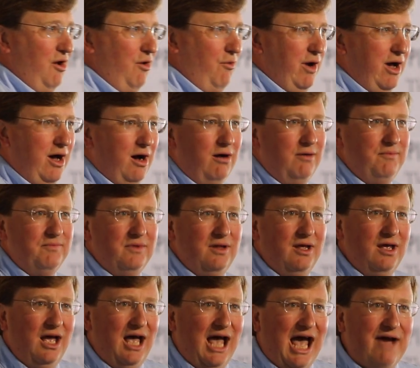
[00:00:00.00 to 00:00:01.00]
Well,
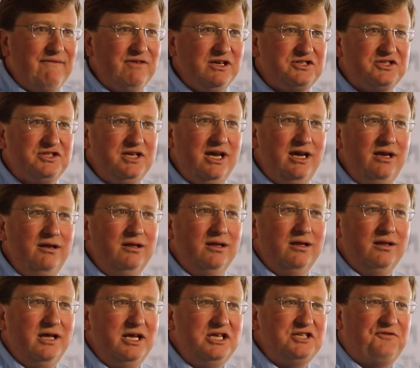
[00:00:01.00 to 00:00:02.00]
having seen
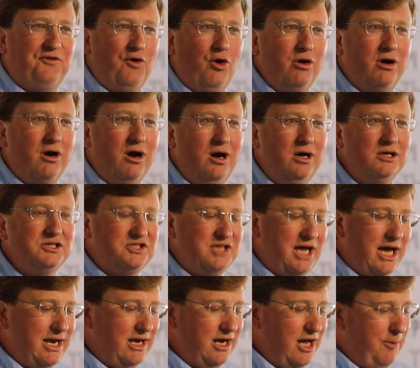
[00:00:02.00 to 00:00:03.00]
these four girls
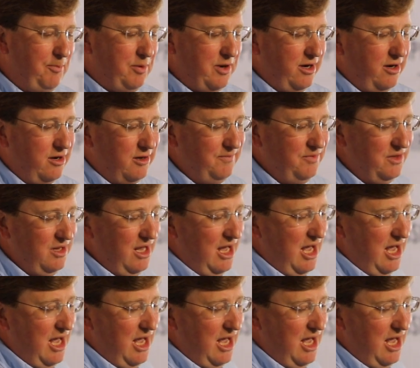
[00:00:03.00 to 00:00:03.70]
standing up here,